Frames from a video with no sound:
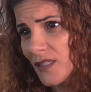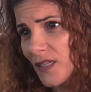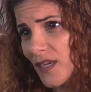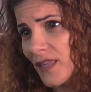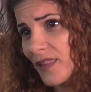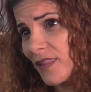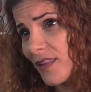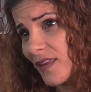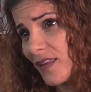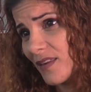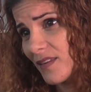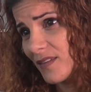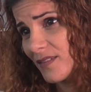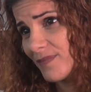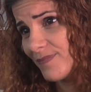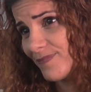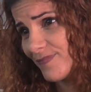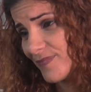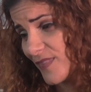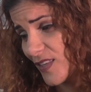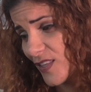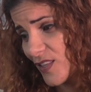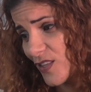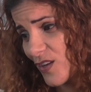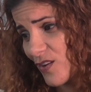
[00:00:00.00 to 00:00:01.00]
And then
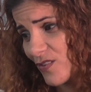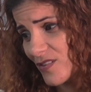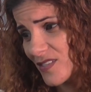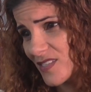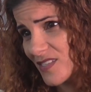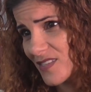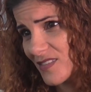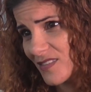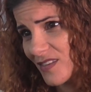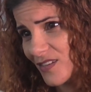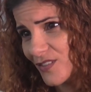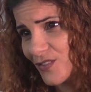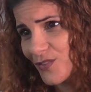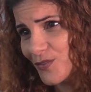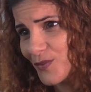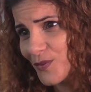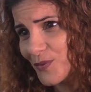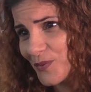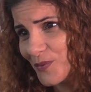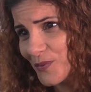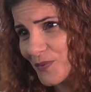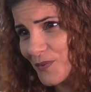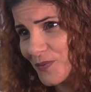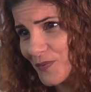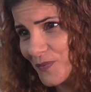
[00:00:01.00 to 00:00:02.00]
no, it's not
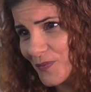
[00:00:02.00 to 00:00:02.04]
true.